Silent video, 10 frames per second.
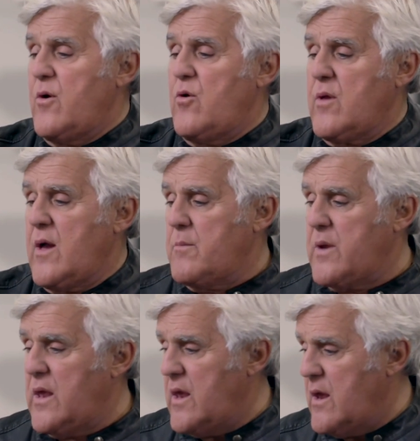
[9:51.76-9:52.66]
the whole
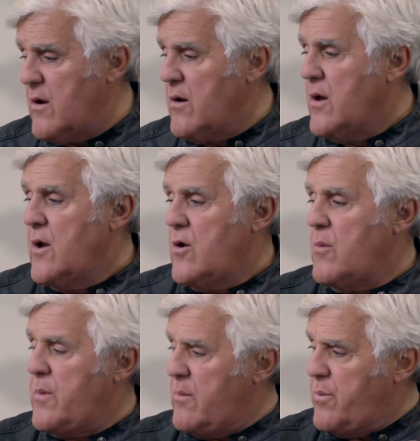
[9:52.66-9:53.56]
company here, mm-hmm.
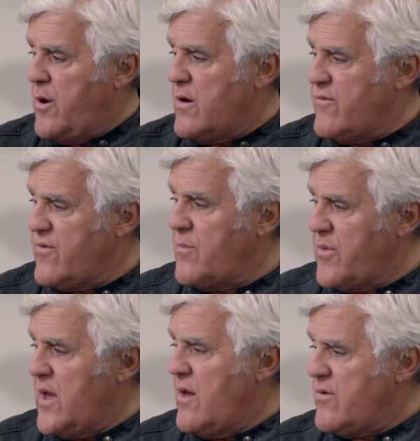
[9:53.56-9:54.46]
or be part of
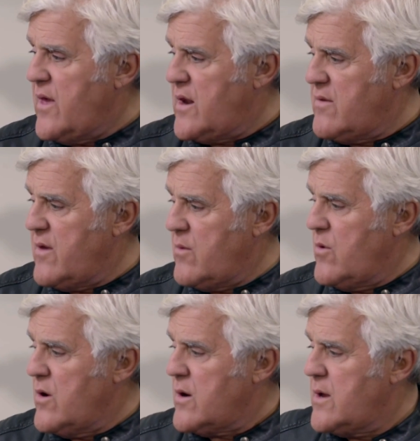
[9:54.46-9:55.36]
something else? How does that
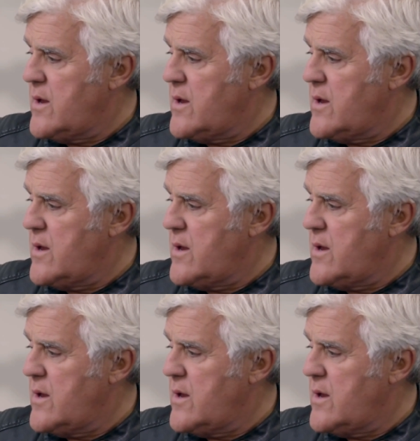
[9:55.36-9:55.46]
work?